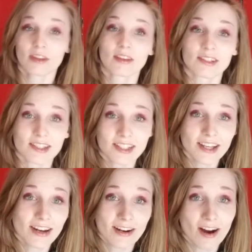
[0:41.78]
The
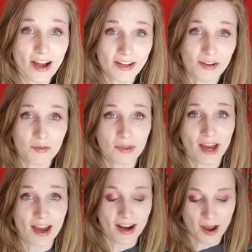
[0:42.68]
skincare item
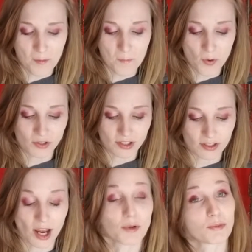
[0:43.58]
that I
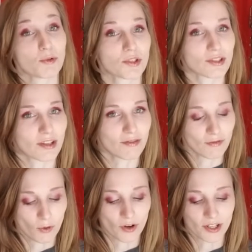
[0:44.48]
was most excited
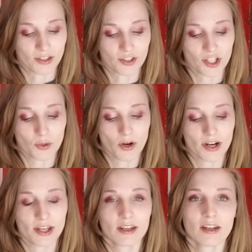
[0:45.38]
for in
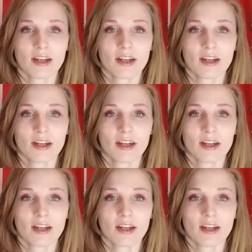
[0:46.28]
January,